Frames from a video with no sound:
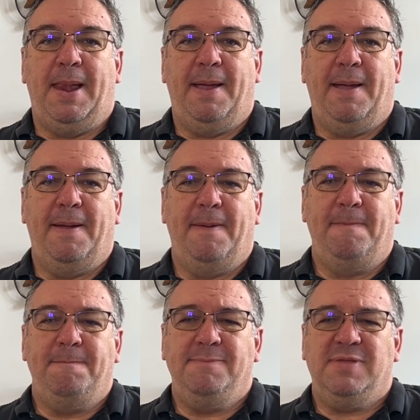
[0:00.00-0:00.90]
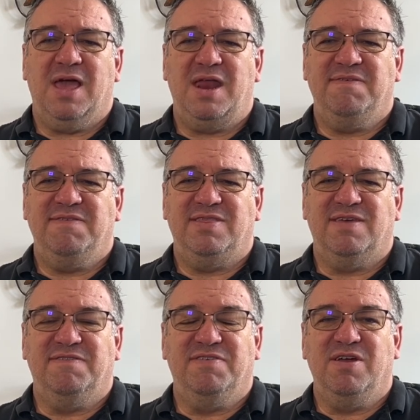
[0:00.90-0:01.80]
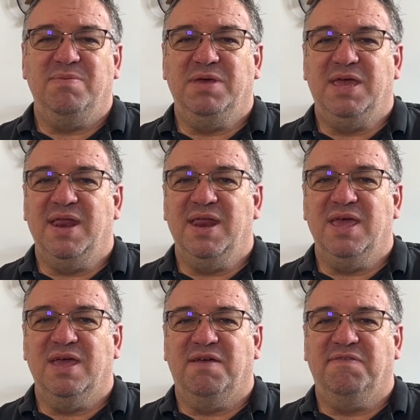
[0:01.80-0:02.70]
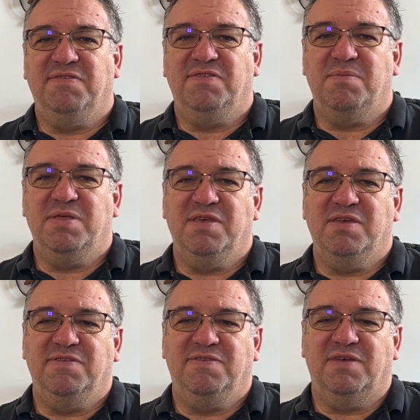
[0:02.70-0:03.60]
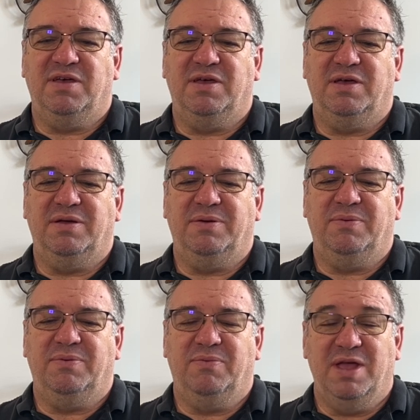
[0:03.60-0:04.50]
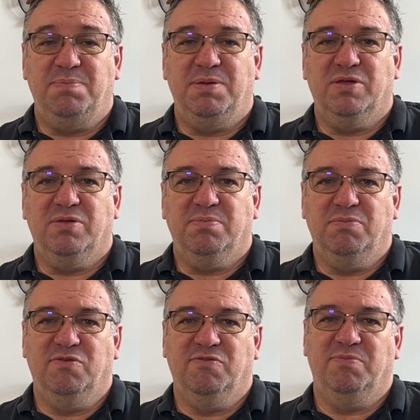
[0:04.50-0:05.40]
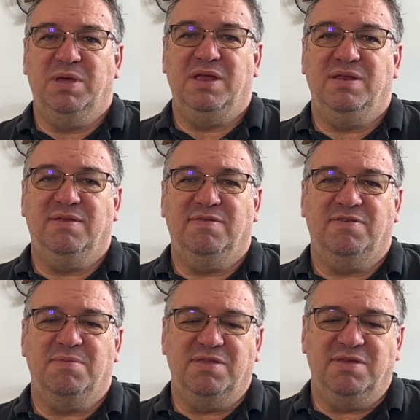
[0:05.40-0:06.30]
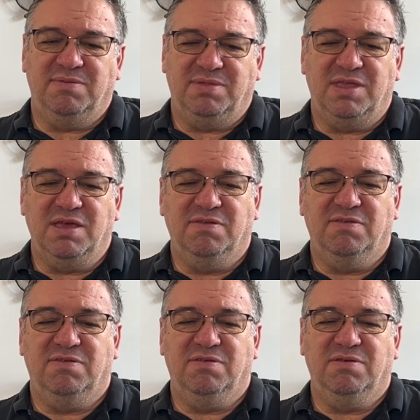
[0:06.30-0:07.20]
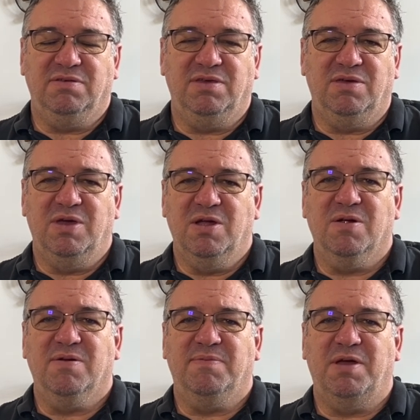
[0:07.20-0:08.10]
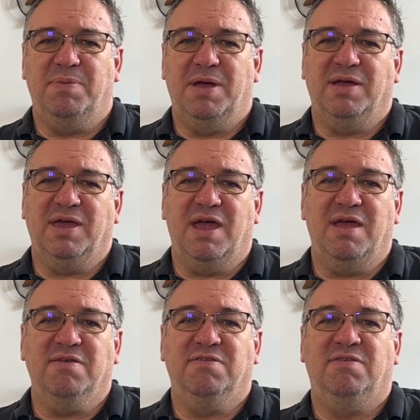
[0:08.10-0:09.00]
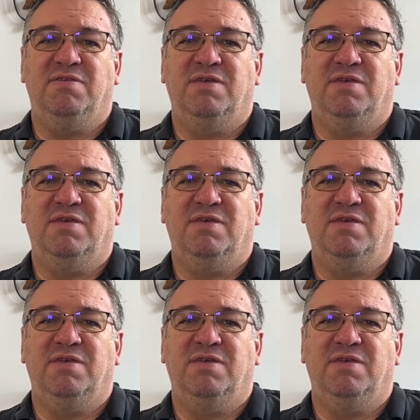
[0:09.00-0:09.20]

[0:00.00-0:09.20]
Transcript: Kind of at the very beginning of some of this red pill movement, some of the things you hear about guys